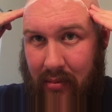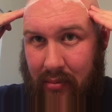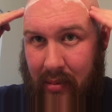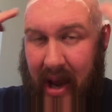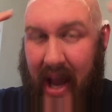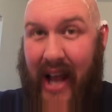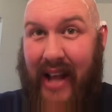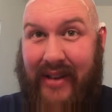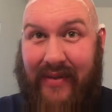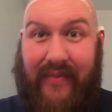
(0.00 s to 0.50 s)
my
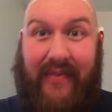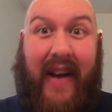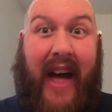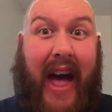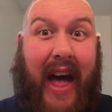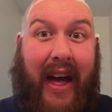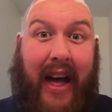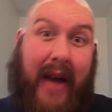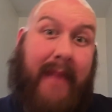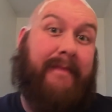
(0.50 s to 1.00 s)
head's
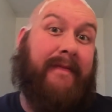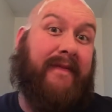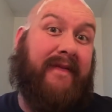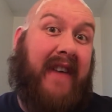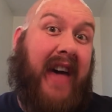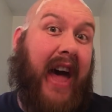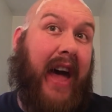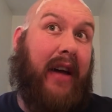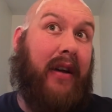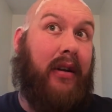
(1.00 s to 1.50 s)
fat. I'm
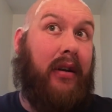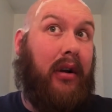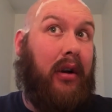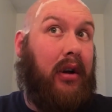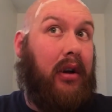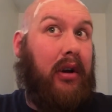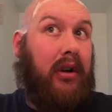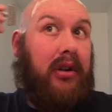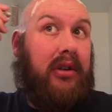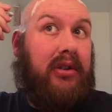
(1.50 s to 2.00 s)
fat.
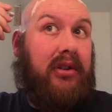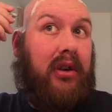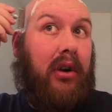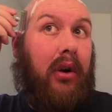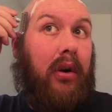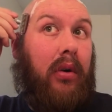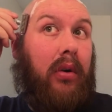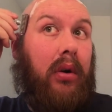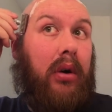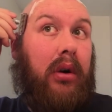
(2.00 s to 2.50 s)

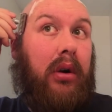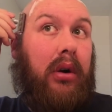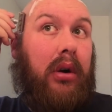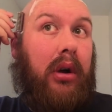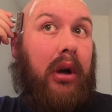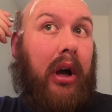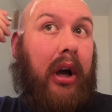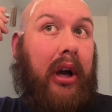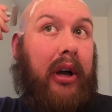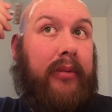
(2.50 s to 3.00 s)
So
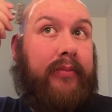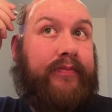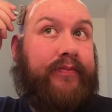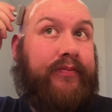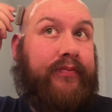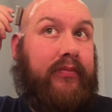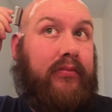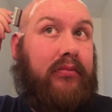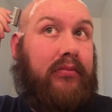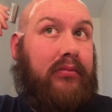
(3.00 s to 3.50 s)

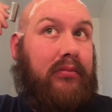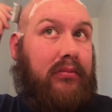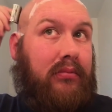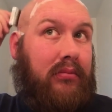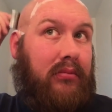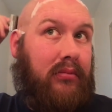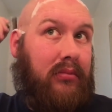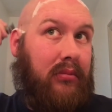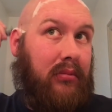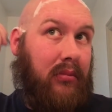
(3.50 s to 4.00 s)
um,
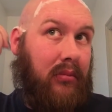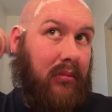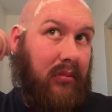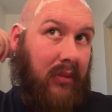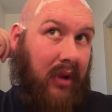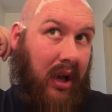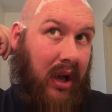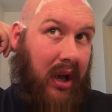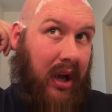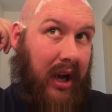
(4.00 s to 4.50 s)

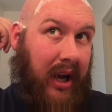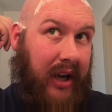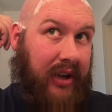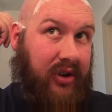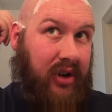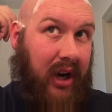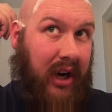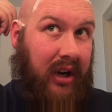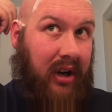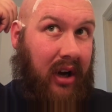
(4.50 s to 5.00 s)
I
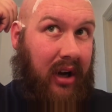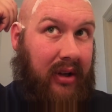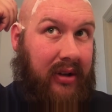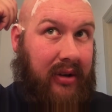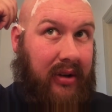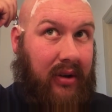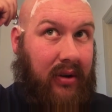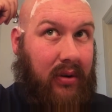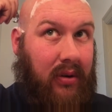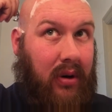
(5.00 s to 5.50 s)
try not
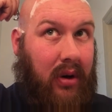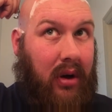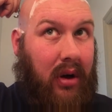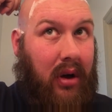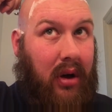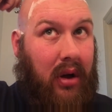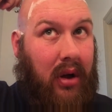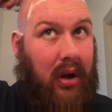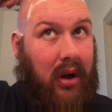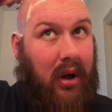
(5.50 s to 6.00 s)
to
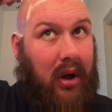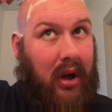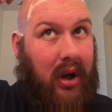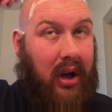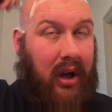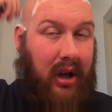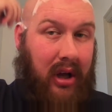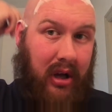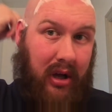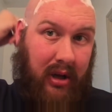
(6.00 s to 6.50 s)

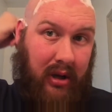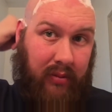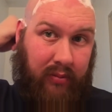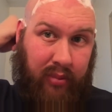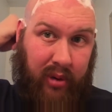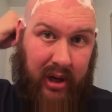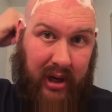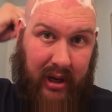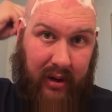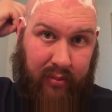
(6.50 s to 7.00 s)

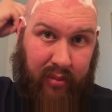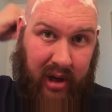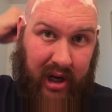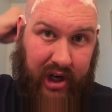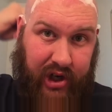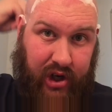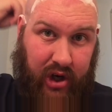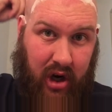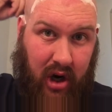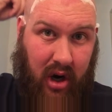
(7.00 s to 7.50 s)
put any
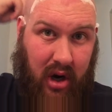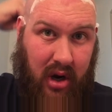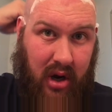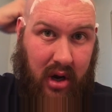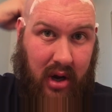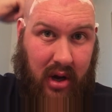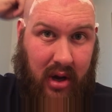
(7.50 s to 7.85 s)
pressure,